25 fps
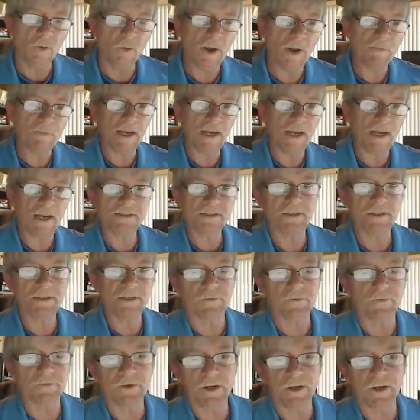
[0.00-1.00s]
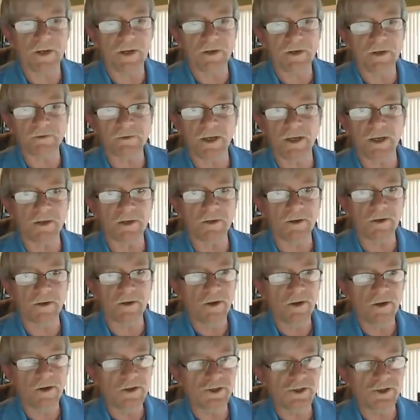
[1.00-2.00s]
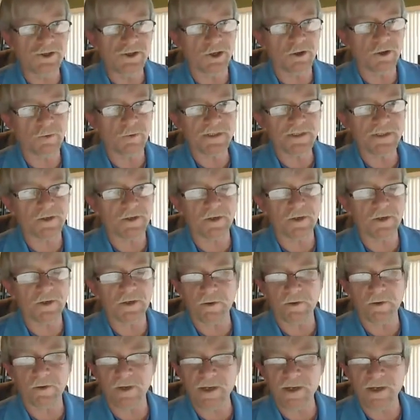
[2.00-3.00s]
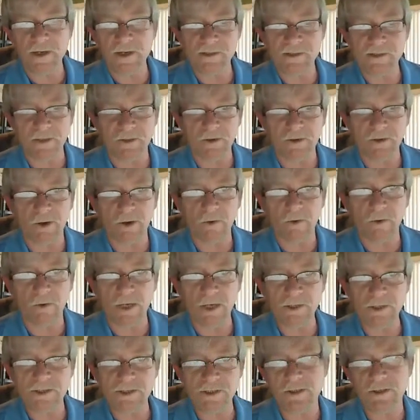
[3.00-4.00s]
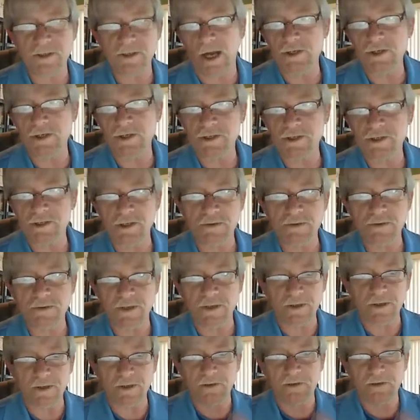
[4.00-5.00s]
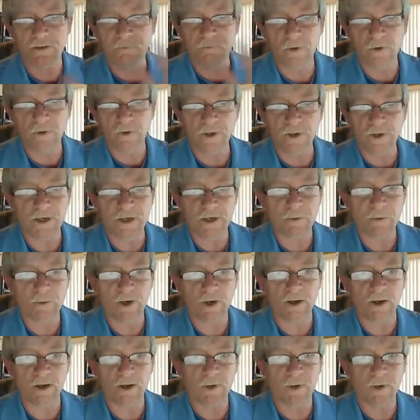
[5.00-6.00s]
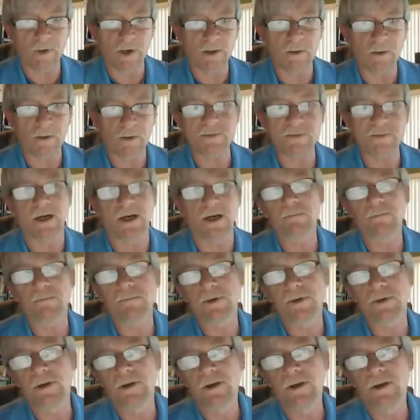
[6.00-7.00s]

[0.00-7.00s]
webcast the other day, and Joe was sitting there, and he said, "Oh, I just used the camera on my laptop."